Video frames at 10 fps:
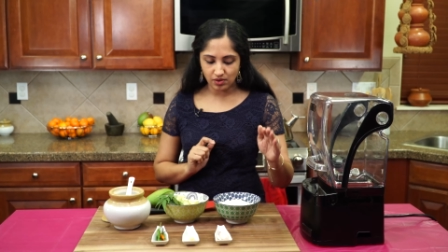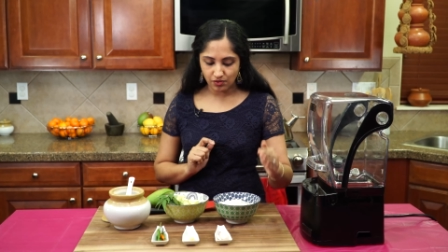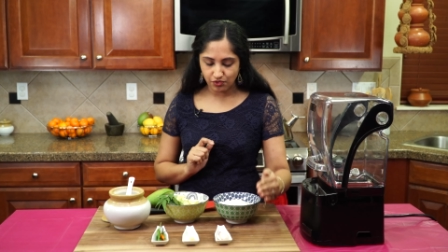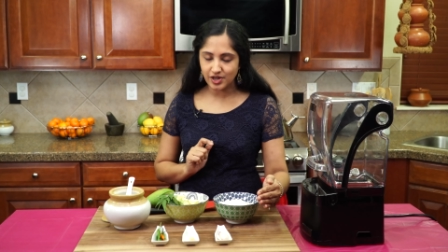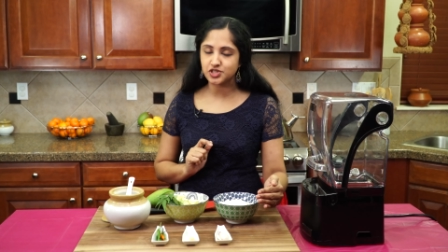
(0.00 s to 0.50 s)

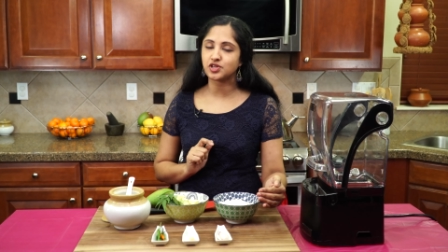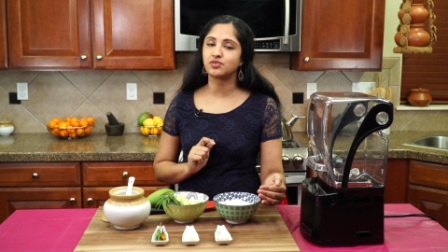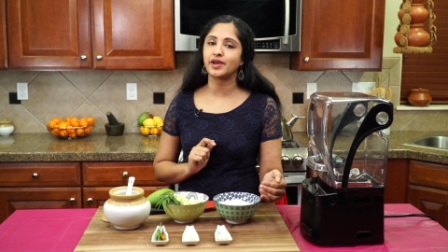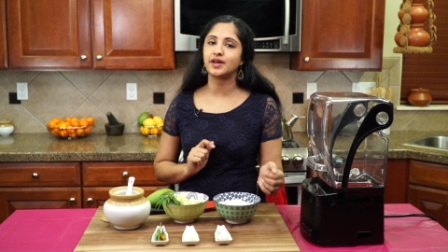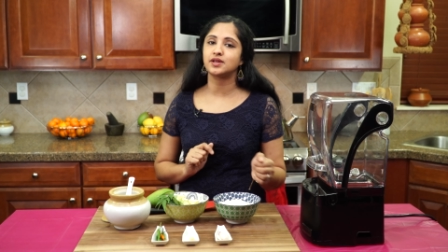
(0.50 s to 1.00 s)
freshly
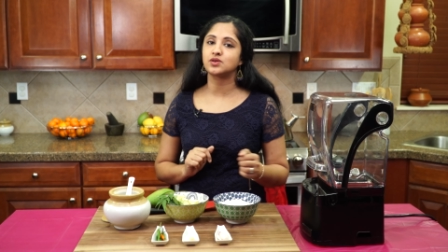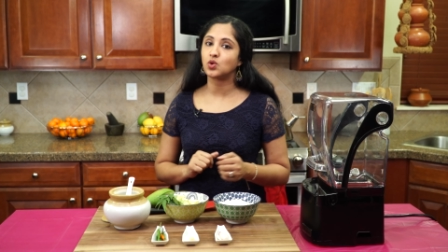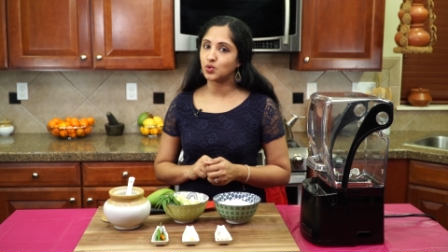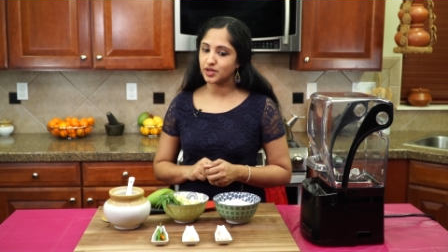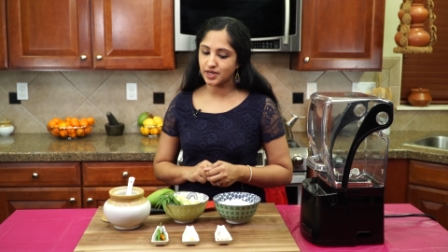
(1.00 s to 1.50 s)
grated
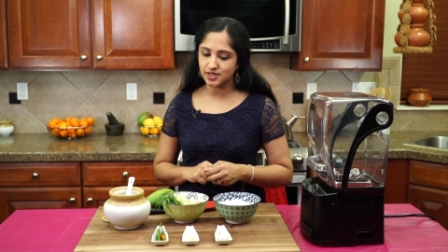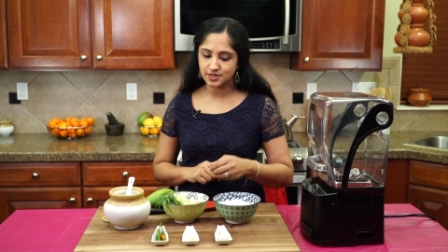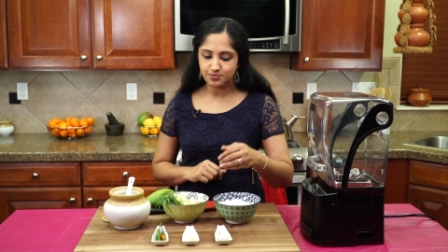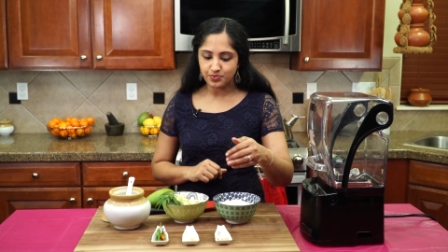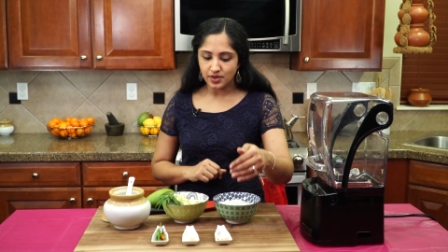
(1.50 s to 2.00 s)
coconut,
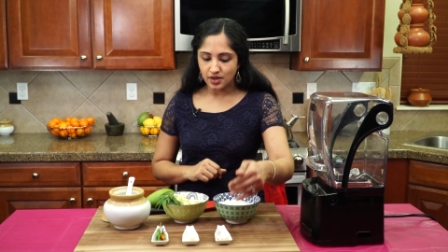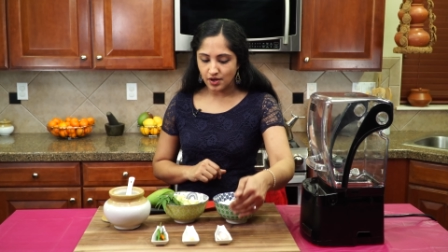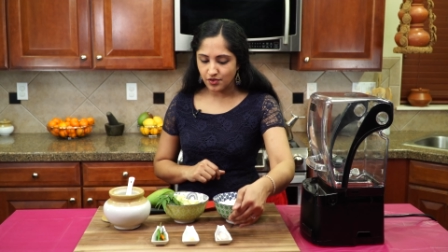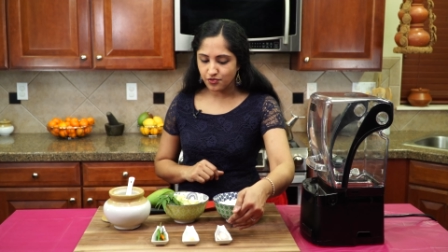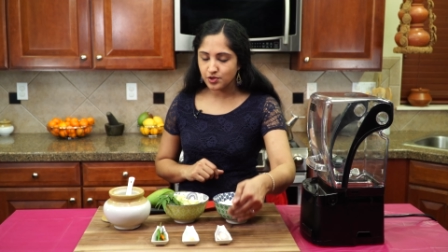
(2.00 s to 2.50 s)

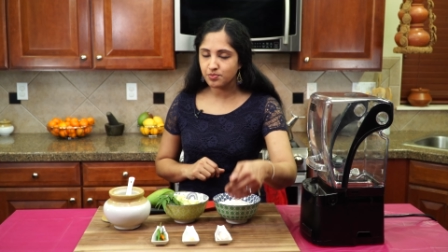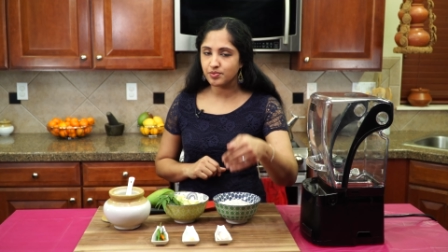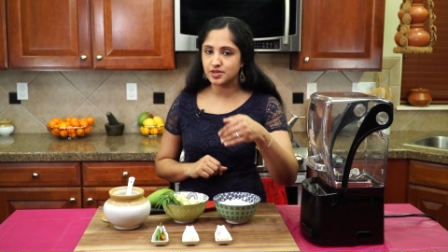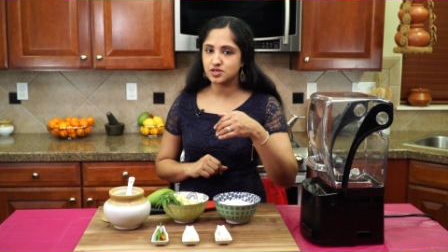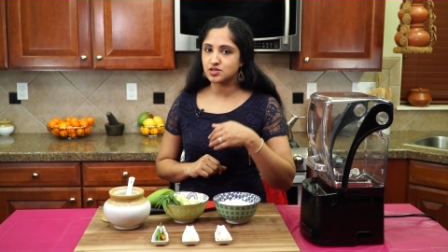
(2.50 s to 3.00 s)
a few
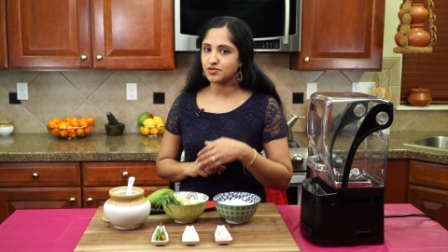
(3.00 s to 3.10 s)
pieces